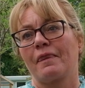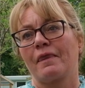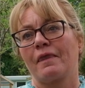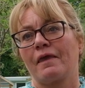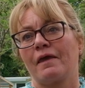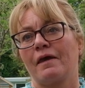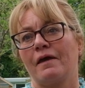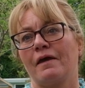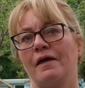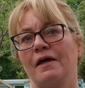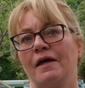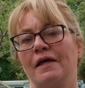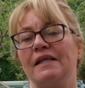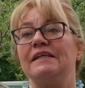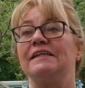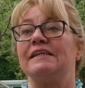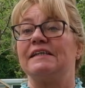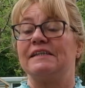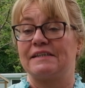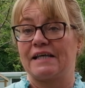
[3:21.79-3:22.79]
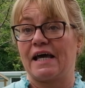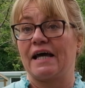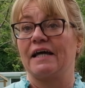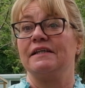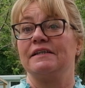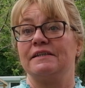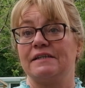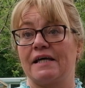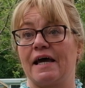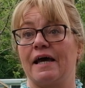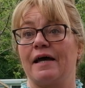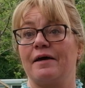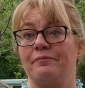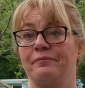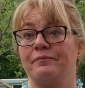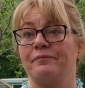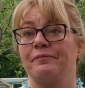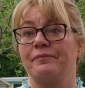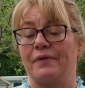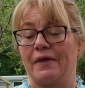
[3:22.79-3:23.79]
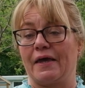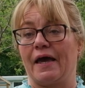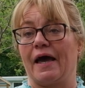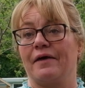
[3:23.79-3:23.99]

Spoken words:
been here? This is the second time. Yeah.